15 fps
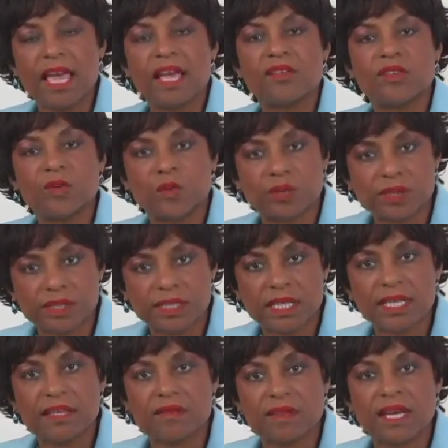And you will
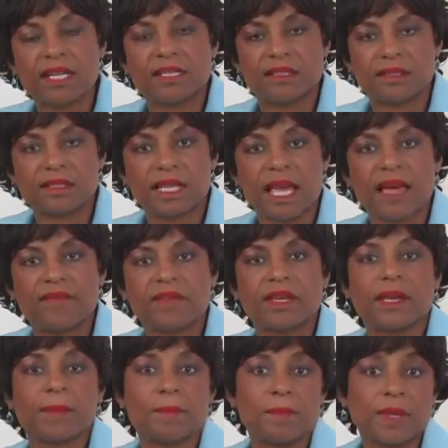see that it is having a